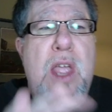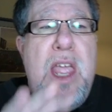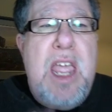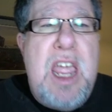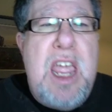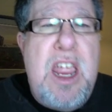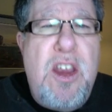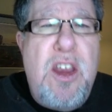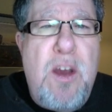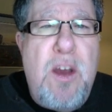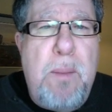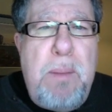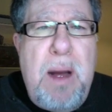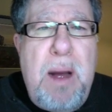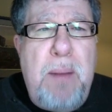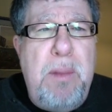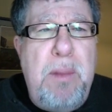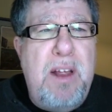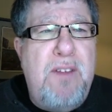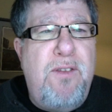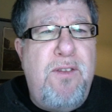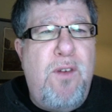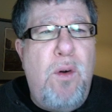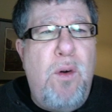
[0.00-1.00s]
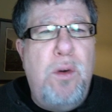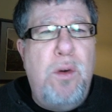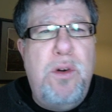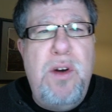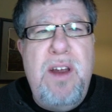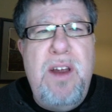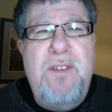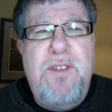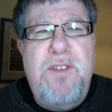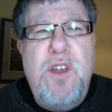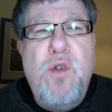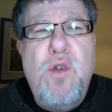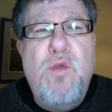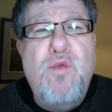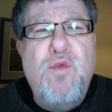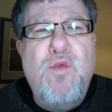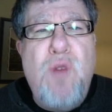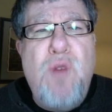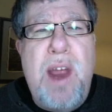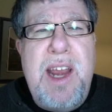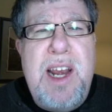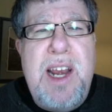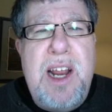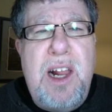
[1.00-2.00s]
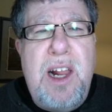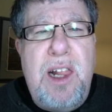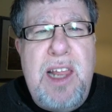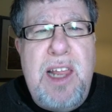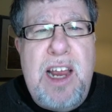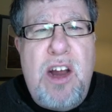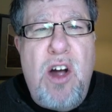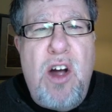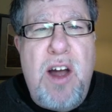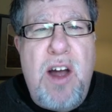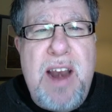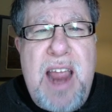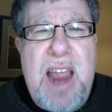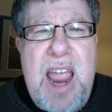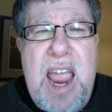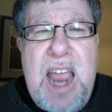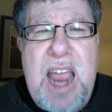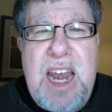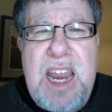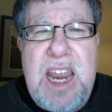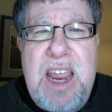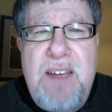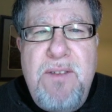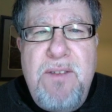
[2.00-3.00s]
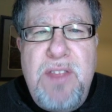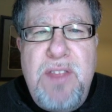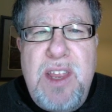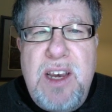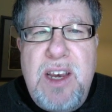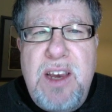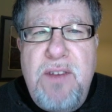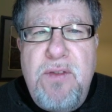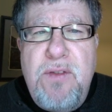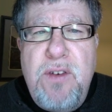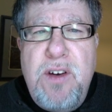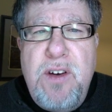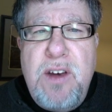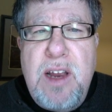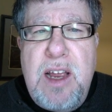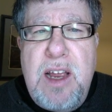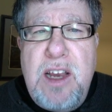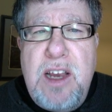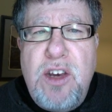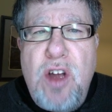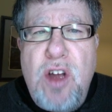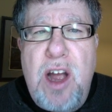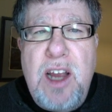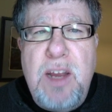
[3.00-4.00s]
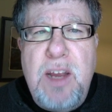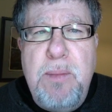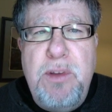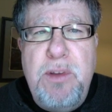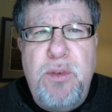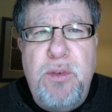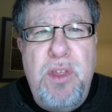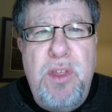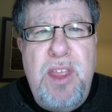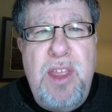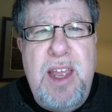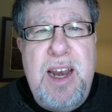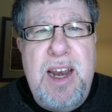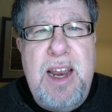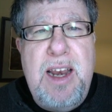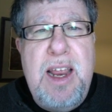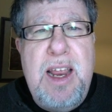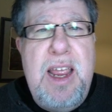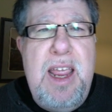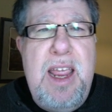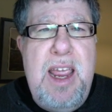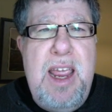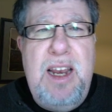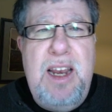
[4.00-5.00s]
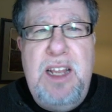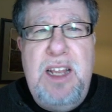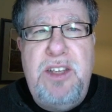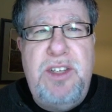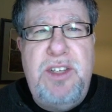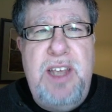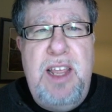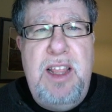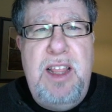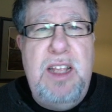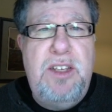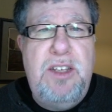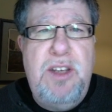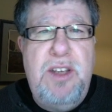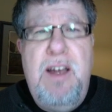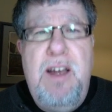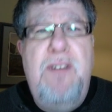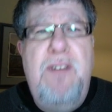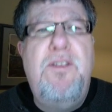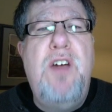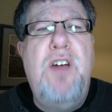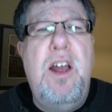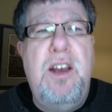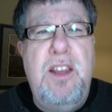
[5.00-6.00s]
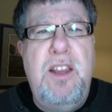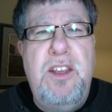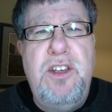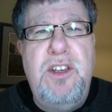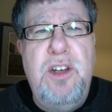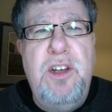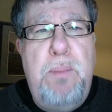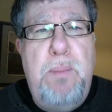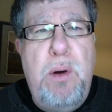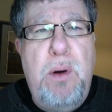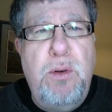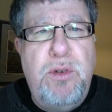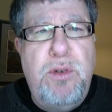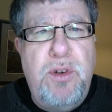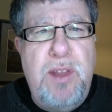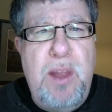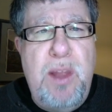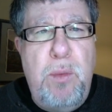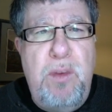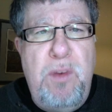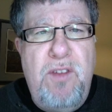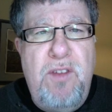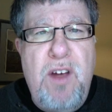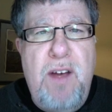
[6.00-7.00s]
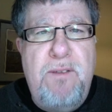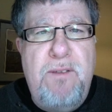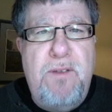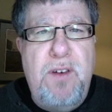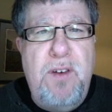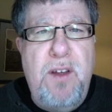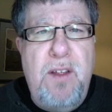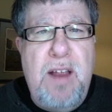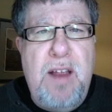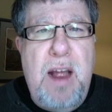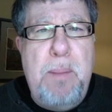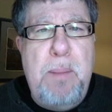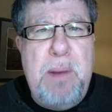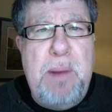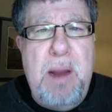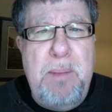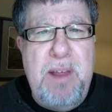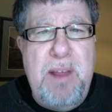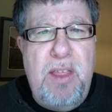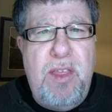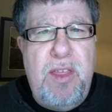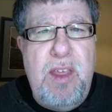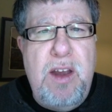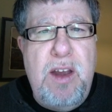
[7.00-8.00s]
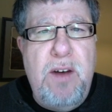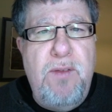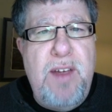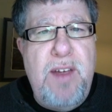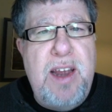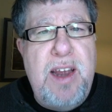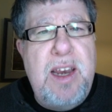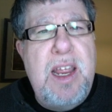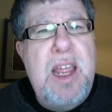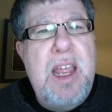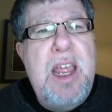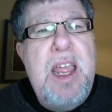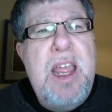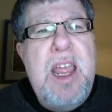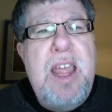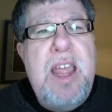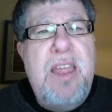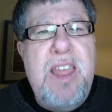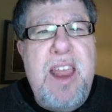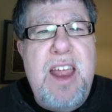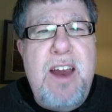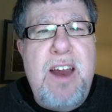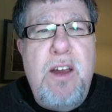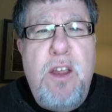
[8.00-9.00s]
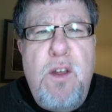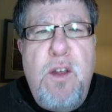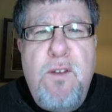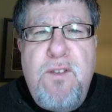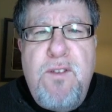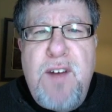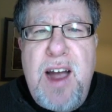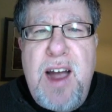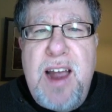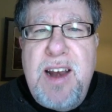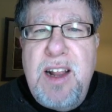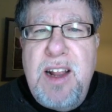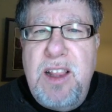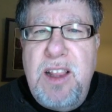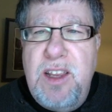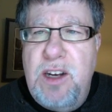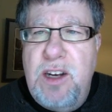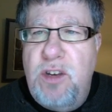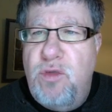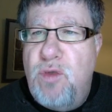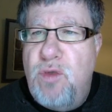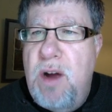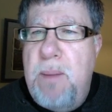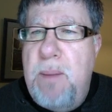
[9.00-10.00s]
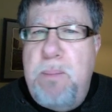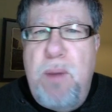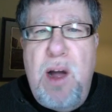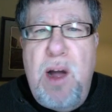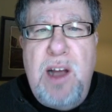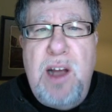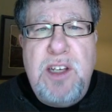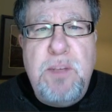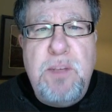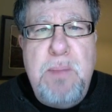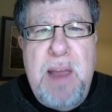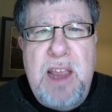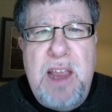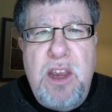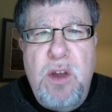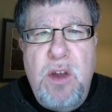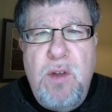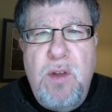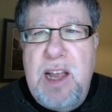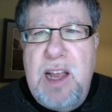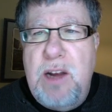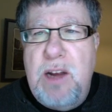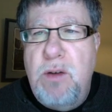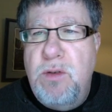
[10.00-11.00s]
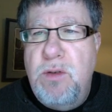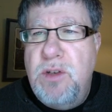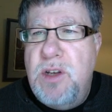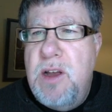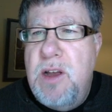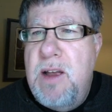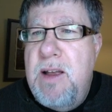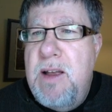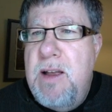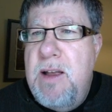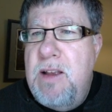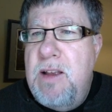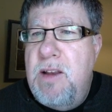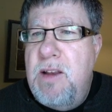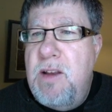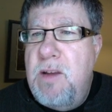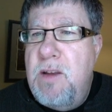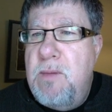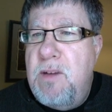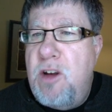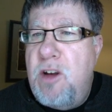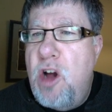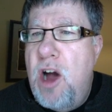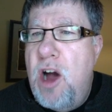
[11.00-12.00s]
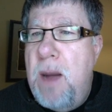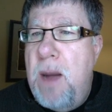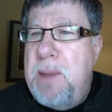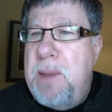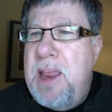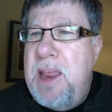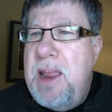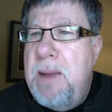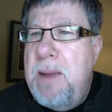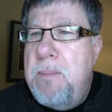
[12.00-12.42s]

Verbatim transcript: In your public folder, if you right click on any of the different uh, documents within it, and let's say that uh, I've got this little poster that we've got for an upcoming theater event, there you find a little Dropbox menu that goes copy